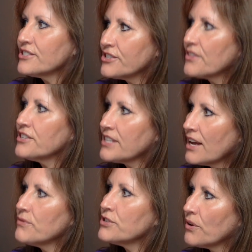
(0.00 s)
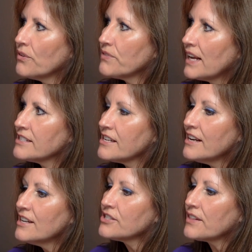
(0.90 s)
So this can resolve that.
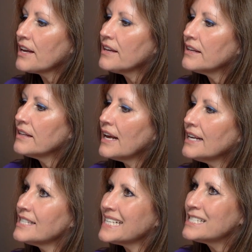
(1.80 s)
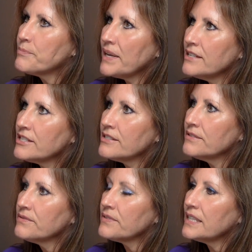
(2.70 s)
So it's
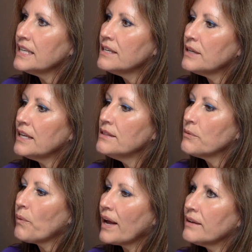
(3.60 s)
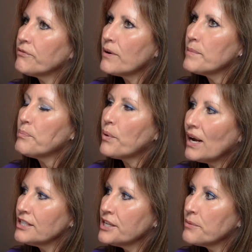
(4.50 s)
expensive in the way from a
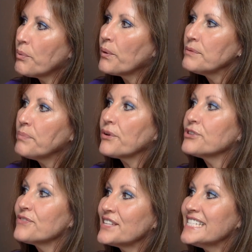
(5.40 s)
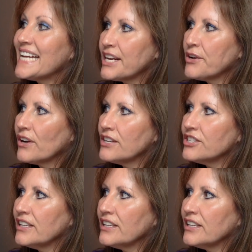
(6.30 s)
pricing point because of the technology.